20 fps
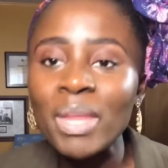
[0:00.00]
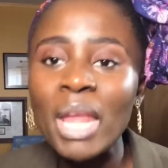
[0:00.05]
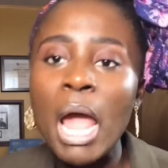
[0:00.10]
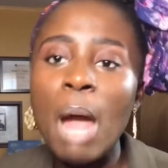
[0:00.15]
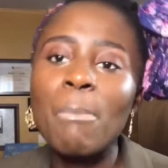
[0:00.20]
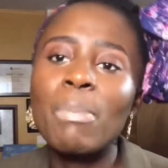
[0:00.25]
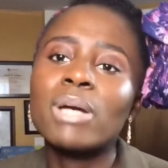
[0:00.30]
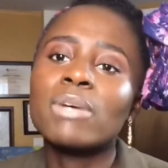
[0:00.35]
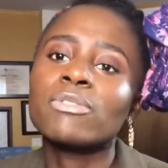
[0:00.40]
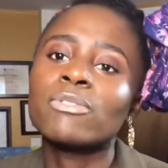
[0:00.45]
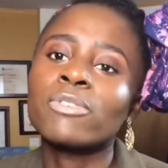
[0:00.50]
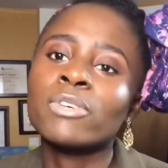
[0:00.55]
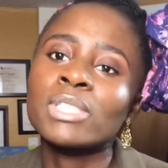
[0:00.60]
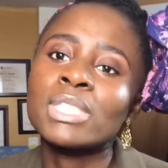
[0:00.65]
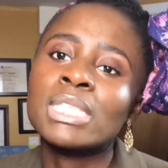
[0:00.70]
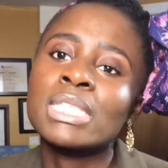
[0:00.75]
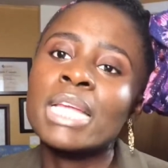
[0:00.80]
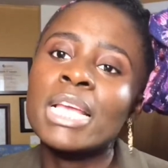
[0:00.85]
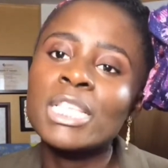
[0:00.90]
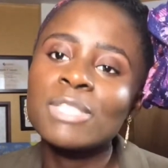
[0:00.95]
But for
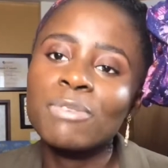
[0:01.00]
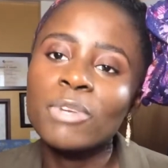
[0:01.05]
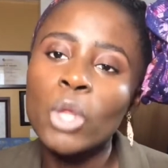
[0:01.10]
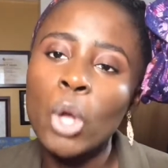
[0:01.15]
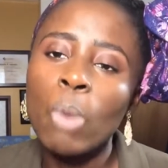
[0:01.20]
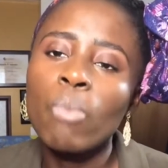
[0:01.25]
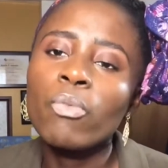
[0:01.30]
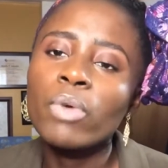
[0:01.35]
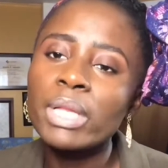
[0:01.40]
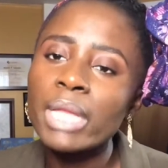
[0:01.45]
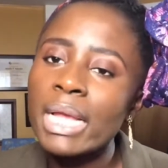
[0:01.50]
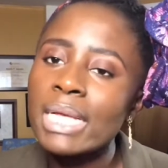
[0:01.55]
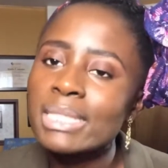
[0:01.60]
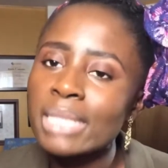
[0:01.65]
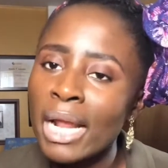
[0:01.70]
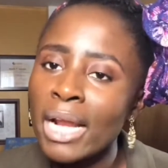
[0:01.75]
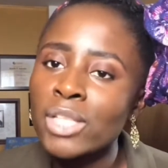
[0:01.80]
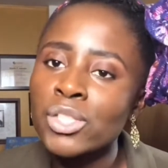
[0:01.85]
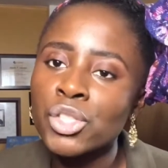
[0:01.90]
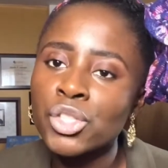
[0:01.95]
today's video, I'm really
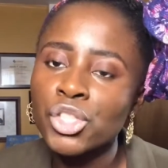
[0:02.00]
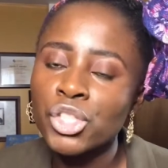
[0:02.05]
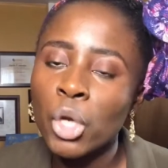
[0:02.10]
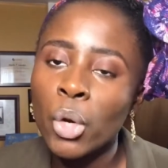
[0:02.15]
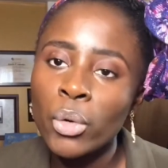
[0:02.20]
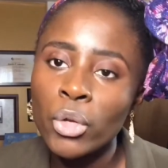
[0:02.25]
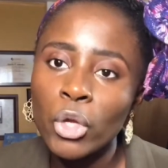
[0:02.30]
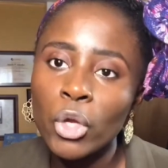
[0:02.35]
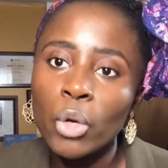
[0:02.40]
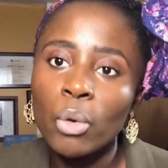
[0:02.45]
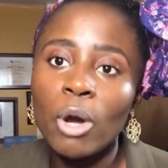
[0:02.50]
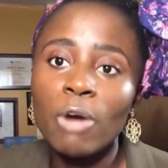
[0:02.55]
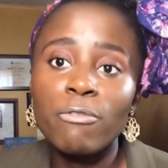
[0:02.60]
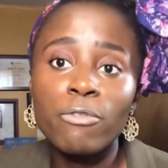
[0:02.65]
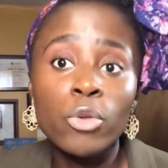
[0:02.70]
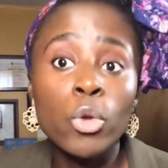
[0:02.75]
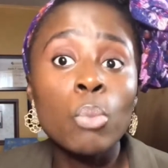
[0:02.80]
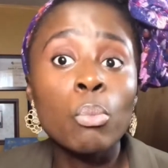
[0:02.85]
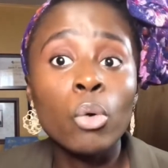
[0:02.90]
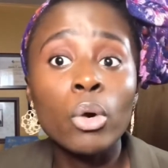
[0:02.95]
excited to show you a
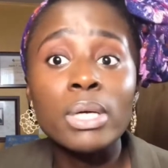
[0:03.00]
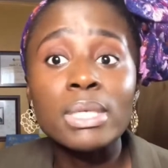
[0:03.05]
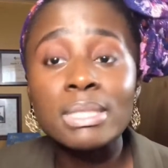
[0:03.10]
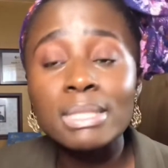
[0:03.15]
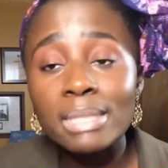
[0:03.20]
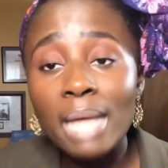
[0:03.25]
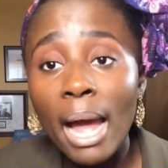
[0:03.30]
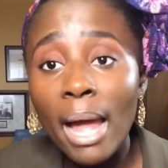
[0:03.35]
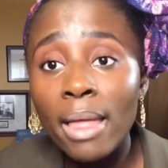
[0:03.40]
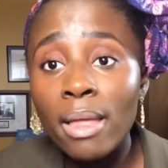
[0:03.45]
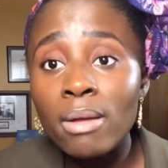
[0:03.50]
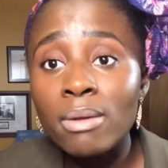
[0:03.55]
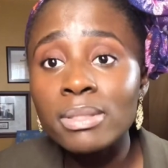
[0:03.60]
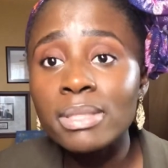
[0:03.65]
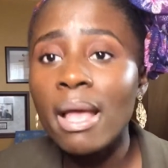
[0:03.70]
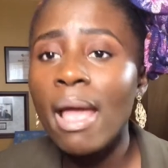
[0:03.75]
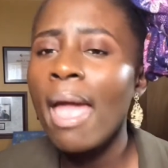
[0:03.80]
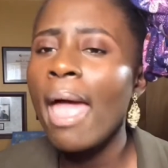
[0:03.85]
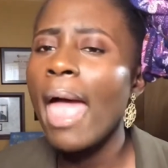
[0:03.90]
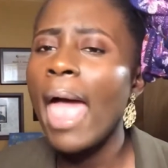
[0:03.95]
few more styles.
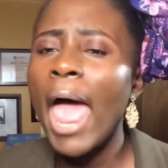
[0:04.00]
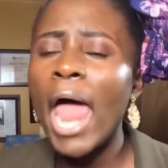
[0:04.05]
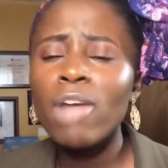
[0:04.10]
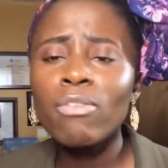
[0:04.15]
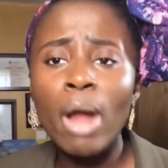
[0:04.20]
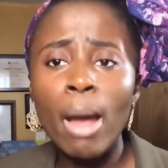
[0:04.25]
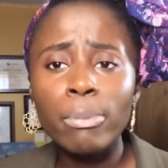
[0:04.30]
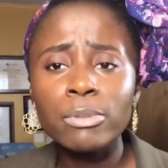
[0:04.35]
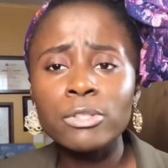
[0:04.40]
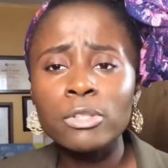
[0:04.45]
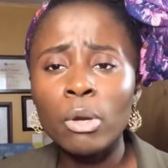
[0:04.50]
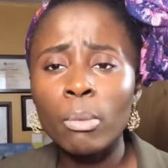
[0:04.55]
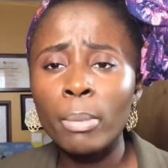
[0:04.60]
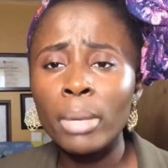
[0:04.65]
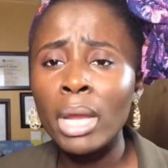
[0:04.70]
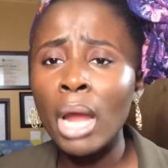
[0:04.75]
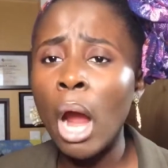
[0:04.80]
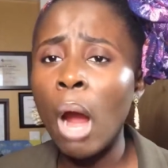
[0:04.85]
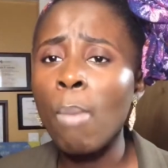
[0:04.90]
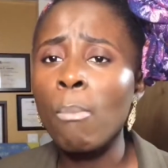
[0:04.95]
Head wraps for me
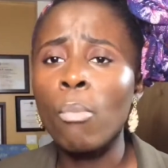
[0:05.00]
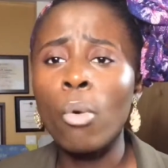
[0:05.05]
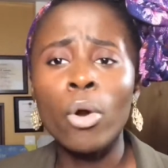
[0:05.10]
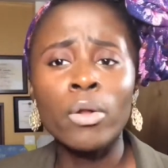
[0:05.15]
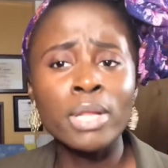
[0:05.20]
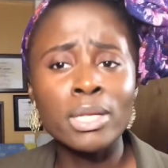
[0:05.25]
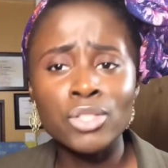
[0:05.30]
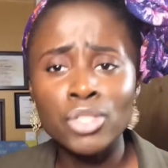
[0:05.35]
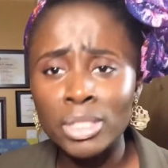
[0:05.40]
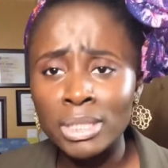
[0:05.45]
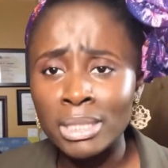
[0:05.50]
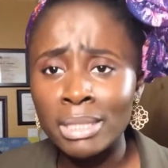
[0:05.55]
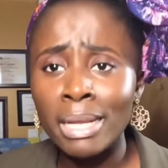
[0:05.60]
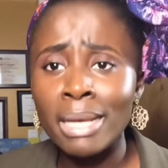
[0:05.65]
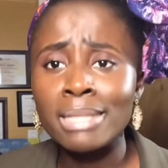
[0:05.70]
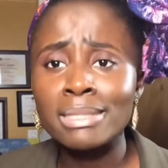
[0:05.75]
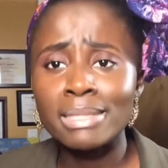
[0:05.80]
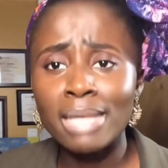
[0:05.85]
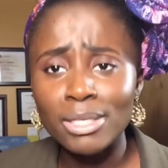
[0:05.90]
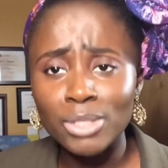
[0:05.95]
are more than just an
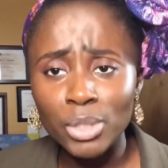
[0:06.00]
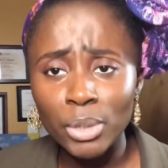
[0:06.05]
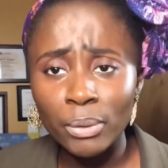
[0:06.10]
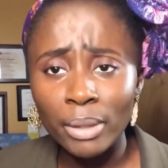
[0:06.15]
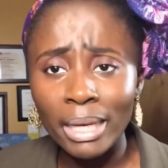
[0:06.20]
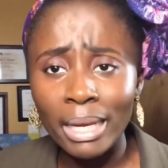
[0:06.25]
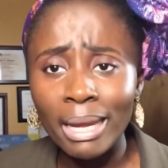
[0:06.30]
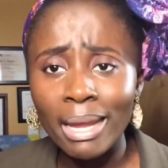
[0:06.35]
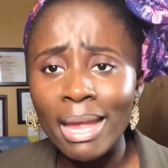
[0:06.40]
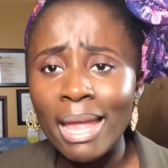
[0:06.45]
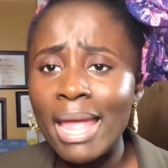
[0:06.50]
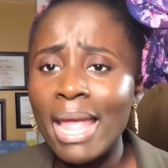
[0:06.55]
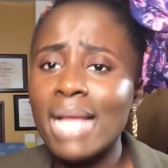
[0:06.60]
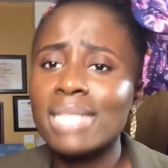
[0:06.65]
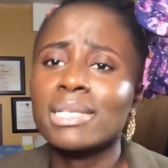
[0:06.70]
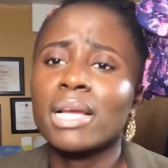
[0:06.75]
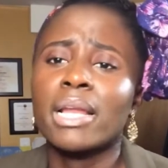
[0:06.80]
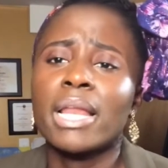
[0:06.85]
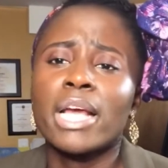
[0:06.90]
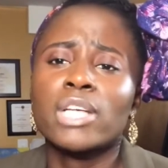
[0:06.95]
accessory. It's a
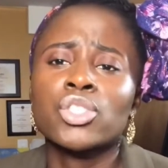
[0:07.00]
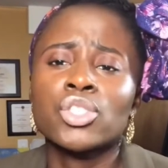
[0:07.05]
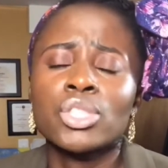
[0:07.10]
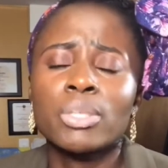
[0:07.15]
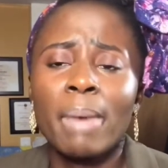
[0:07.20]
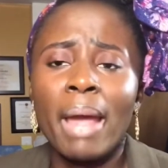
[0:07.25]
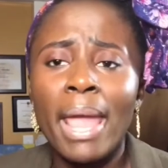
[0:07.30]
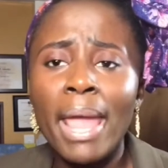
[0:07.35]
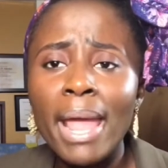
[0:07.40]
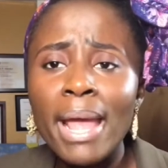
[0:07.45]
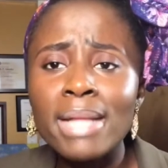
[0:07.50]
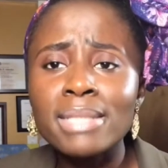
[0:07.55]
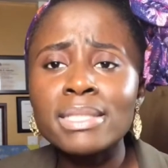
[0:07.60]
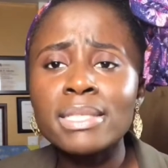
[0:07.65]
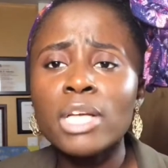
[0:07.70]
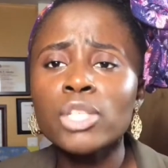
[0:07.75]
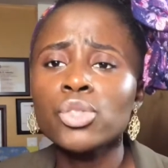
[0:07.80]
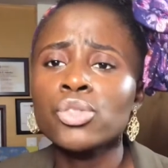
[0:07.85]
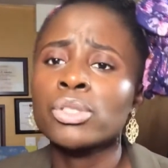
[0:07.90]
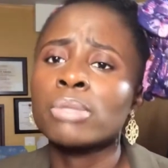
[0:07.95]
connection to my
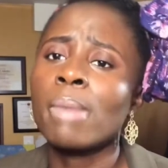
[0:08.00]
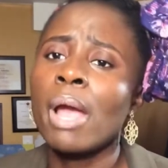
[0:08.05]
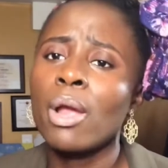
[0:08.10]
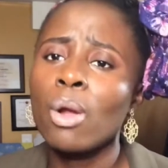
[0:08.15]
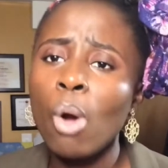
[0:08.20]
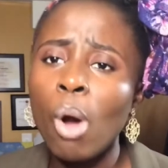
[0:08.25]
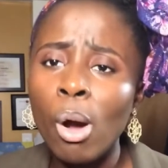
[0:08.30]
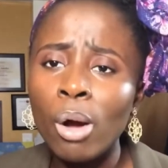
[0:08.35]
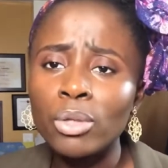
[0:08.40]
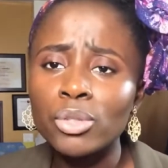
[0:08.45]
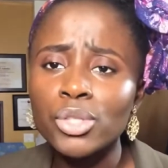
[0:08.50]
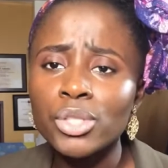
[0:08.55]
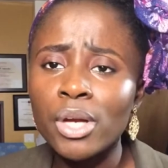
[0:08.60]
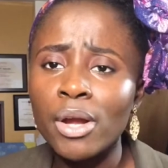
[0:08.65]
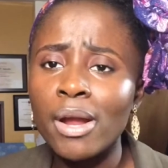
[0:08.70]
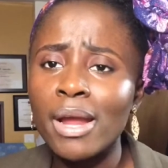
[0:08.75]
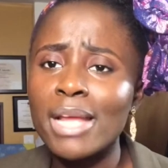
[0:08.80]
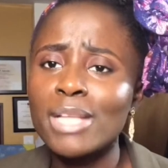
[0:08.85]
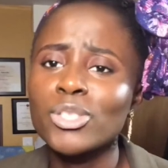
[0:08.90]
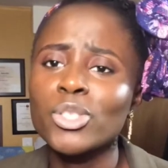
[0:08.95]
ancestry, my culture,
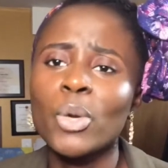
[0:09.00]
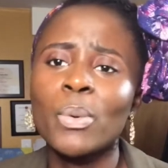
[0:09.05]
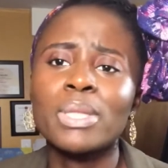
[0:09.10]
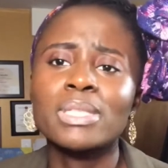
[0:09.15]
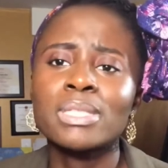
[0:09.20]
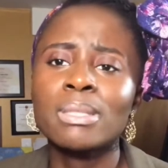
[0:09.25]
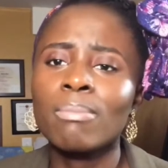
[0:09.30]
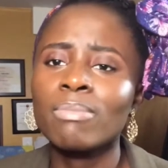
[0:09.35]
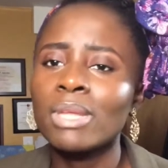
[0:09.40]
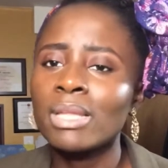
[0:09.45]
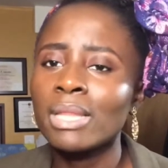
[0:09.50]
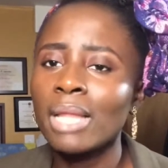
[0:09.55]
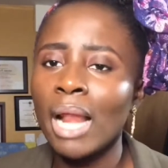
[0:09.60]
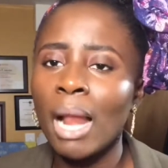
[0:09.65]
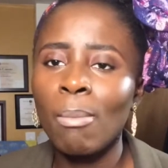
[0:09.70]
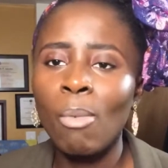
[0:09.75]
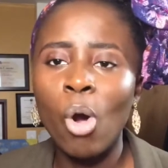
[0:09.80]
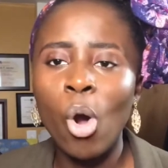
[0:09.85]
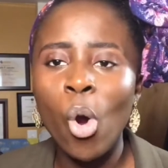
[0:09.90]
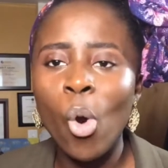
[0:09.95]
and so it's something that I'm
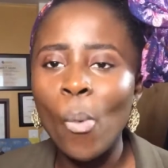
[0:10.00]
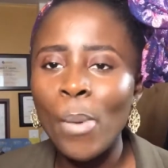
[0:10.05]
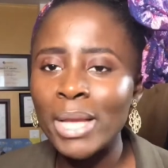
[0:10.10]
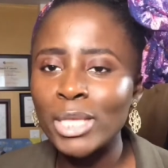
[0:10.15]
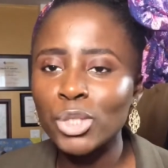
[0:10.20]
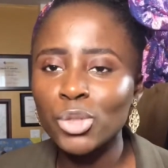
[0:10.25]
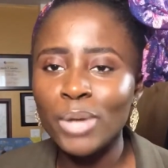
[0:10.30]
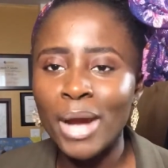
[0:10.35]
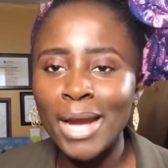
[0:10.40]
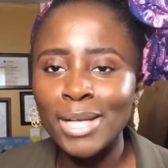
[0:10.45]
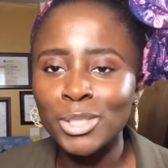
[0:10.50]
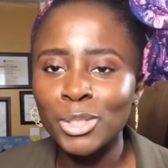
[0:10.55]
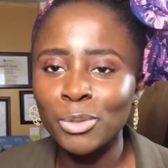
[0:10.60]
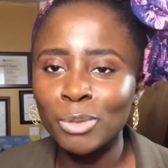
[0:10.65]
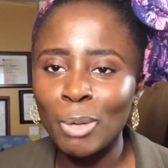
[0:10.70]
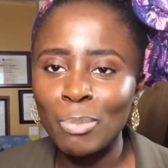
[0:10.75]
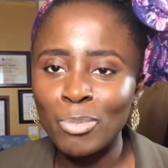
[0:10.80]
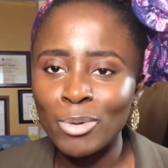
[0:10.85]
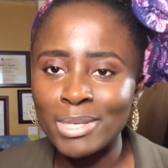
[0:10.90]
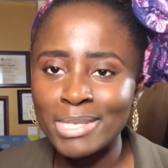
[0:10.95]
always trying to
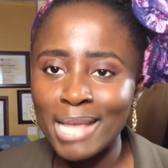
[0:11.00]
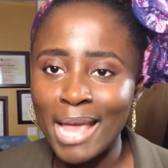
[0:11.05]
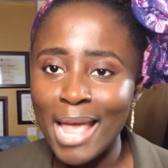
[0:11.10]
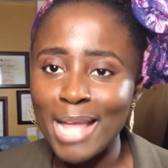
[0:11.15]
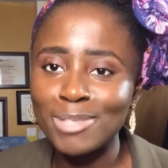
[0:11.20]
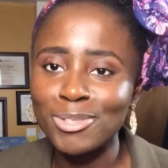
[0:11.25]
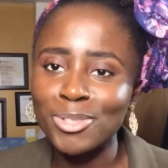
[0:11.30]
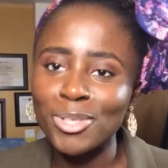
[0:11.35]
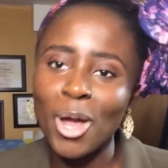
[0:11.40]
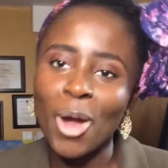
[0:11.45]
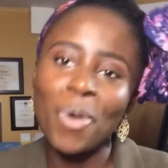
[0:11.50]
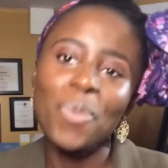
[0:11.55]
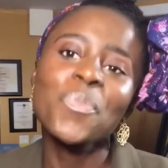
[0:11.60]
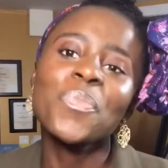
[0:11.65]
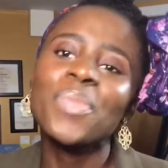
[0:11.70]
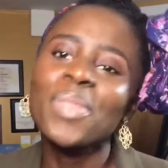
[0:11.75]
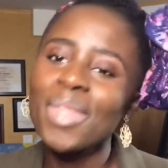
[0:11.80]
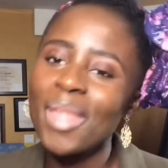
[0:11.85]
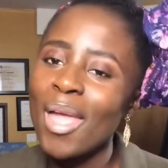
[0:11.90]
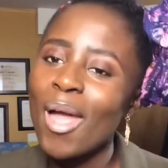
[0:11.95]
represent. So
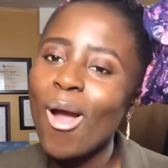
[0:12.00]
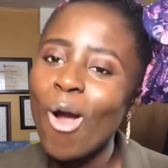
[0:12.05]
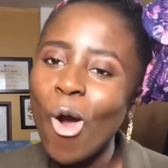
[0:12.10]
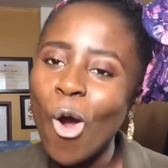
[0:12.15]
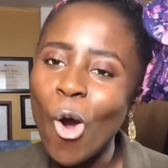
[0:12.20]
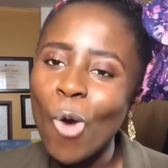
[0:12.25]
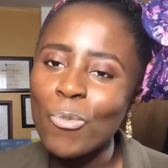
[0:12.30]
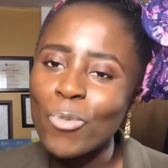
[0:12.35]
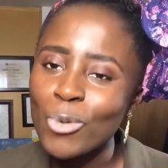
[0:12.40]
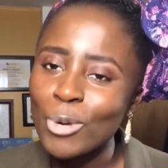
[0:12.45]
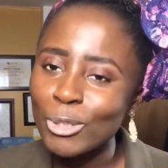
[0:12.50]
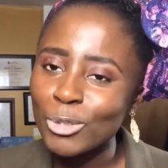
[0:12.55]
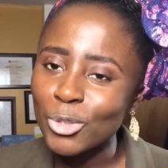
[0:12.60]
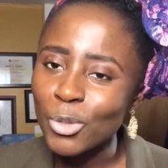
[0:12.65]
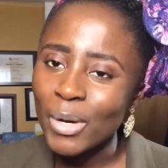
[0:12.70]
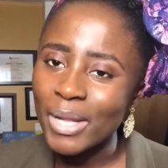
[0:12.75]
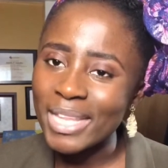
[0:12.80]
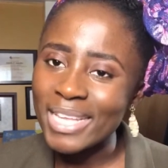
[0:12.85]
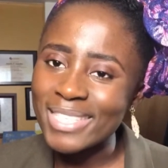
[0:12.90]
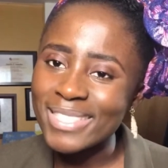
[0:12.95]
hope you enjoy
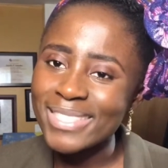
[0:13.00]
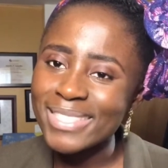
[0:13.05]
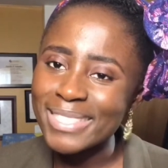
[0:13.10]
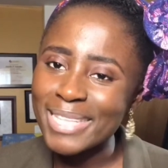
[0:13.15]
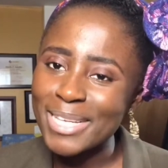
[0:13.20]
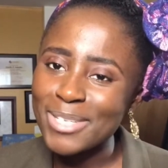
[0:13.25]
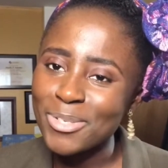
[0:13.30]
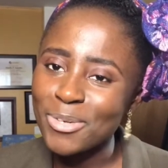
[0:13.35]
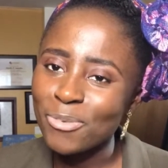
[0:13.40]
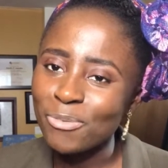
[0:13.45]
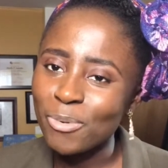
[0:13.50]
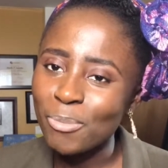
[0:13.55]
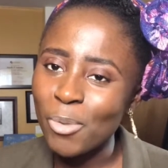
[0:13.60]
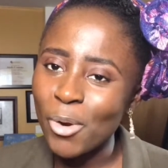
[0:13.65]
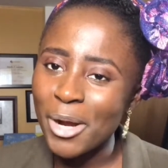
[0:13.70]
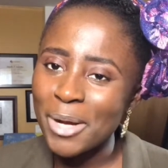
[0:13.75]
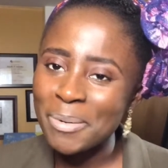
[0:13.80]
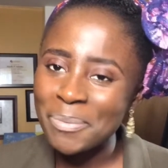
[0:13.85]
this. Stay tuned for more.